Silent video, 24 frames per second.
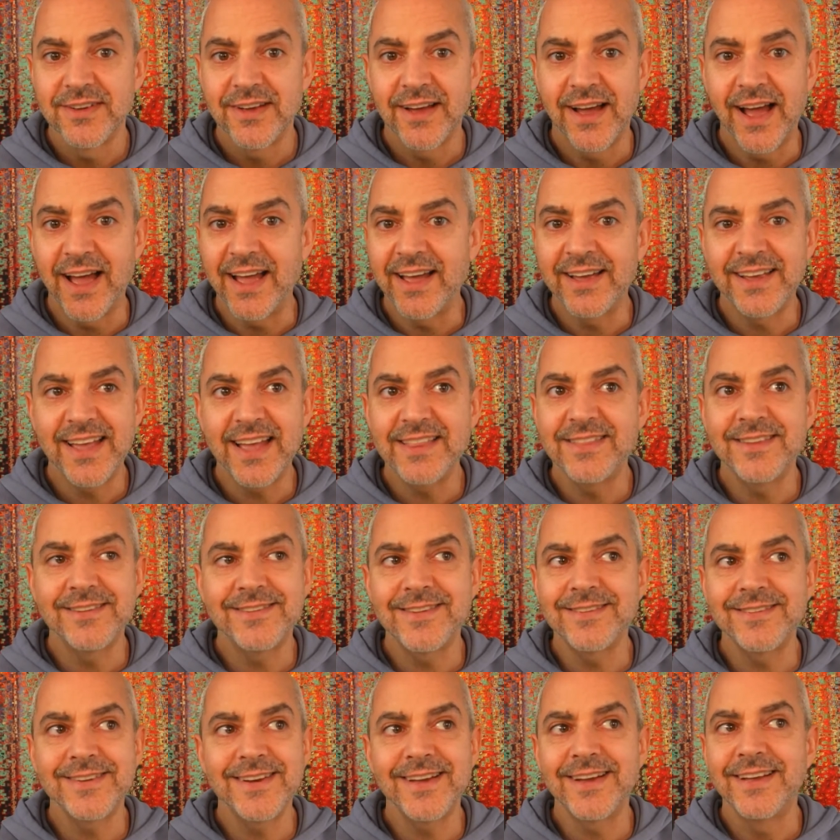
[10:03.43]
Again, this
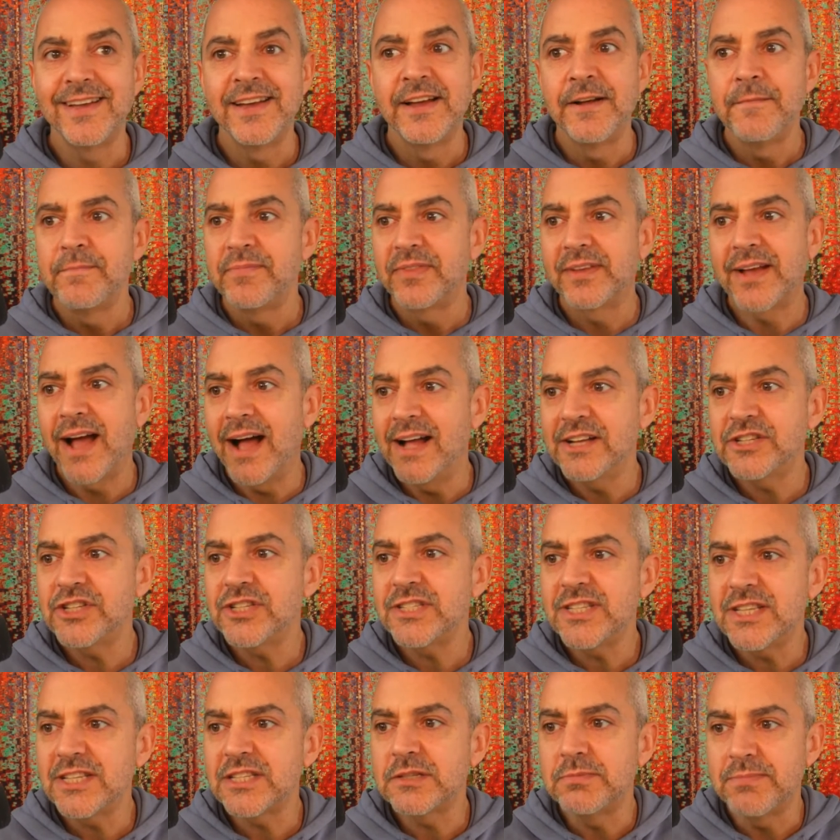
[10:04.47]
isn't
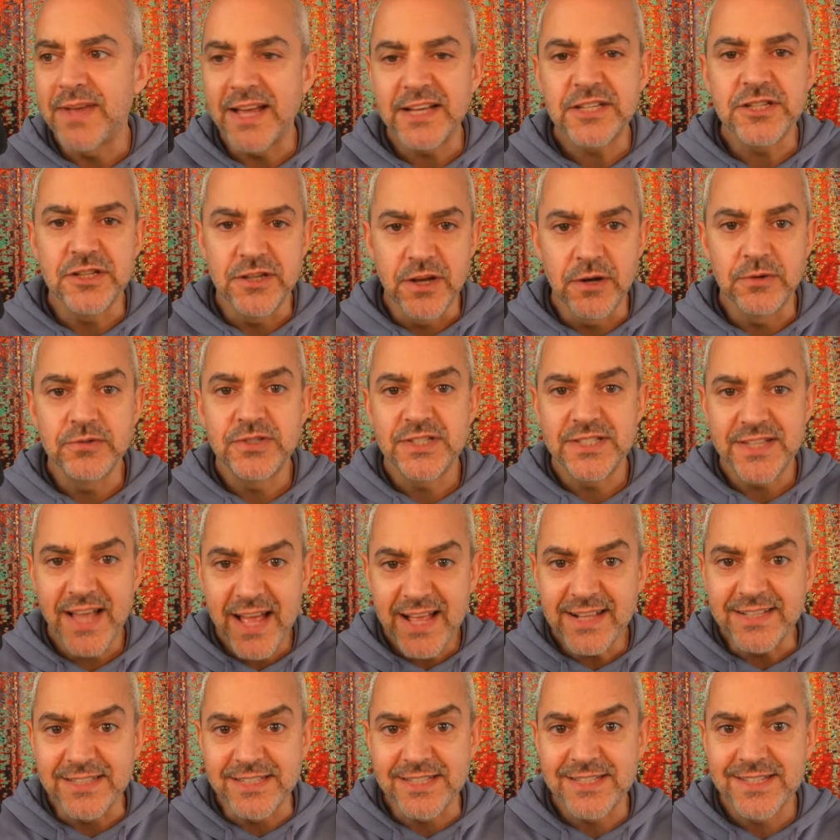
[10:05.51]
consciously, this makes no
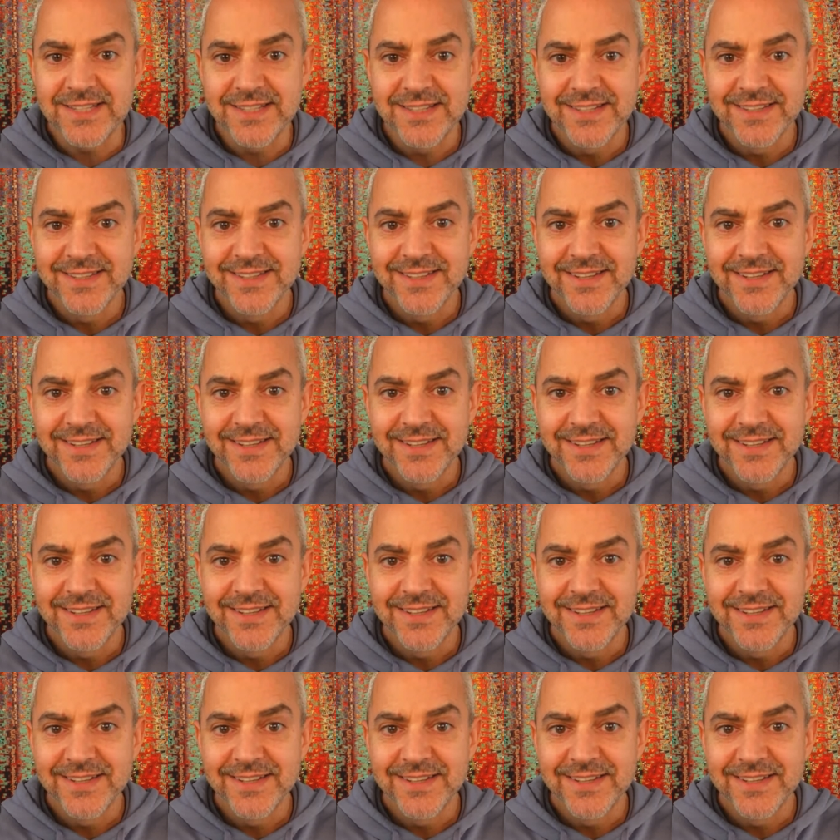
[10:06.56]
sense.